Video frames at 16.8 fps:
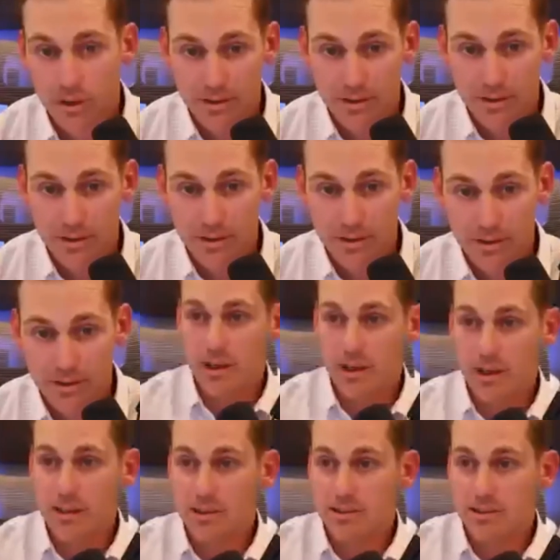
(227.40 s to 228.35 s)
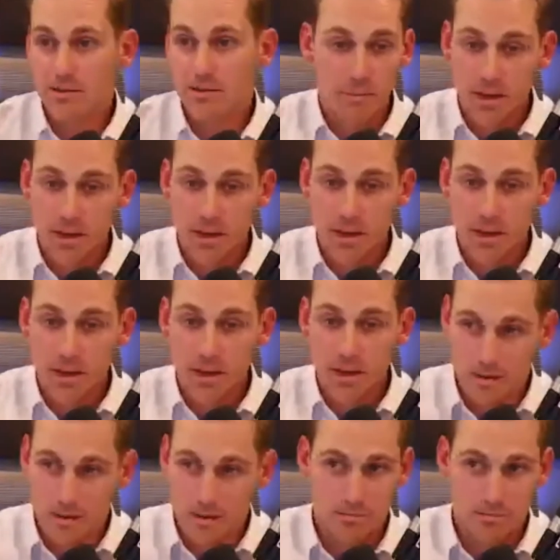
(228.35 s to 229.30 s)
states, looking at some
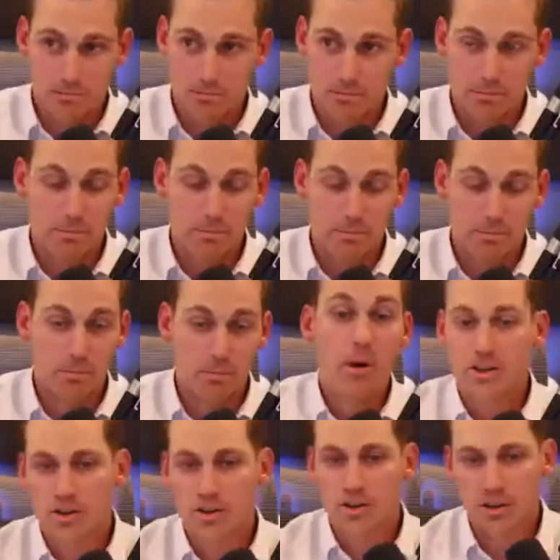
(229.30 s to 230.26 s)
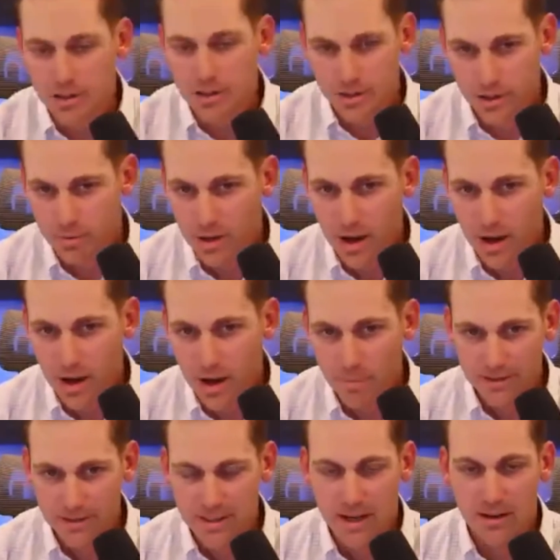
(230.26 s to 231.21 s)
much larger
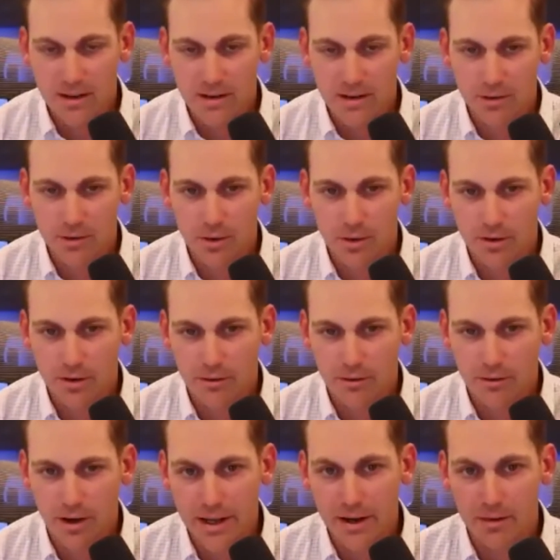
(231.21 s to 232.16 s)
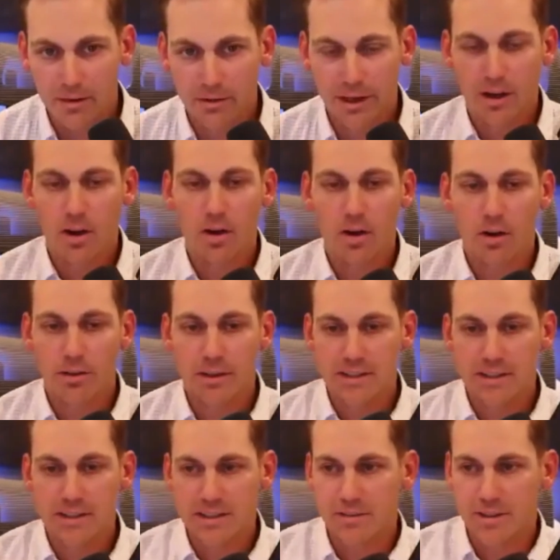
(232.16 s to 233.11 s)
properties down in Florida right now, like all
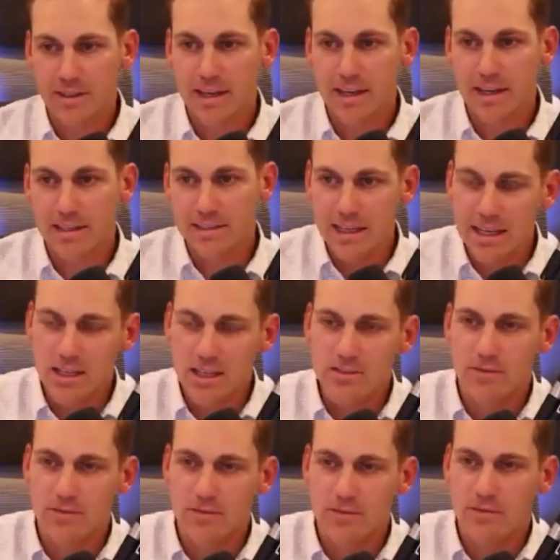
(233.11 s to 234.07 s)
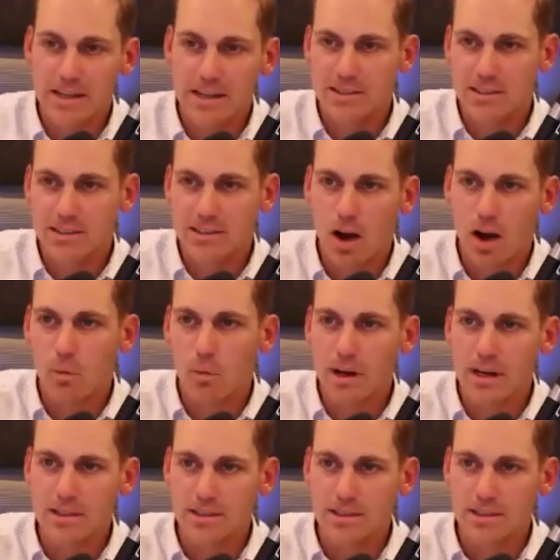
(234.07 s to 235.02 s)
these different things. Each phase is
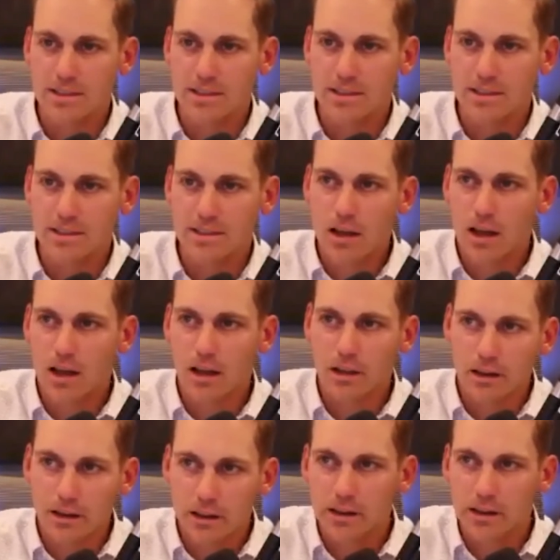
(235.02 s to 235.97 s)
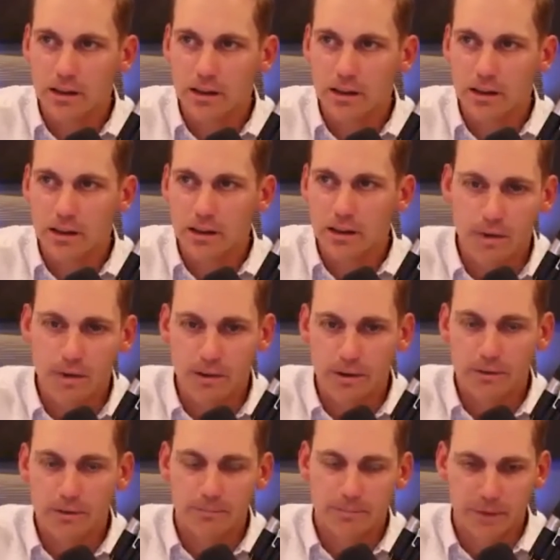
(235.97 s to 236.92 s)
always a little bit
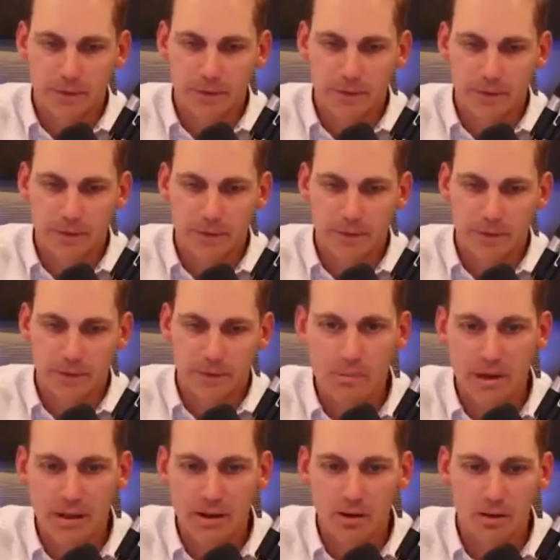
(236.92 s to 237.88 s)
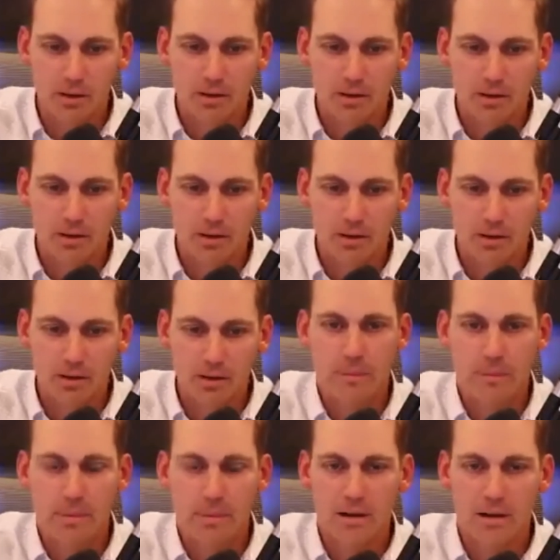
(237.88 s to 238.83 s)
further, a little bit bigger, a little more
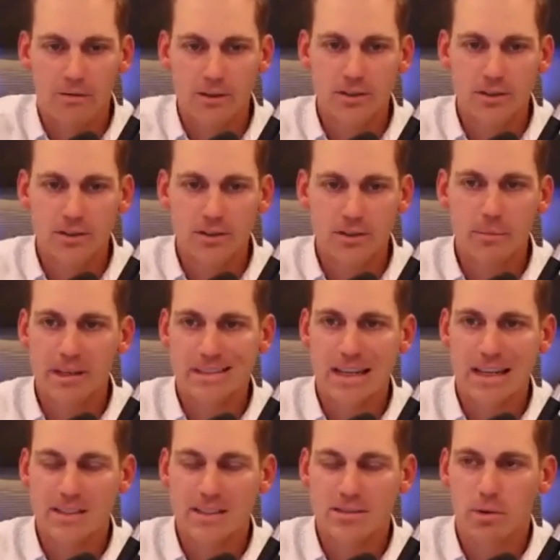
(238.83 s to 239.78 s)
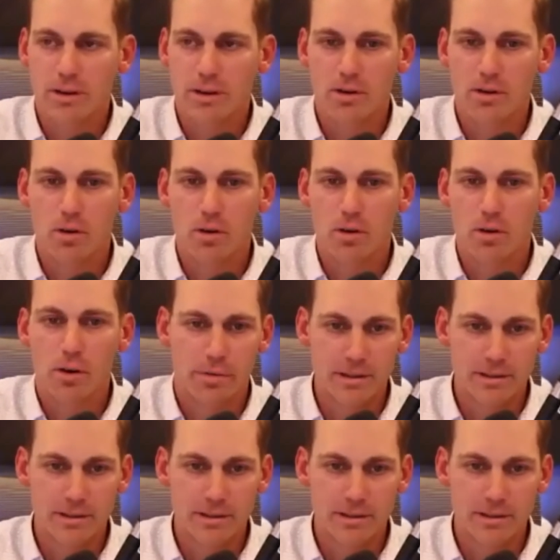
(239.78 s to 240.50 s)
outside my comfort zone, because that's where the growth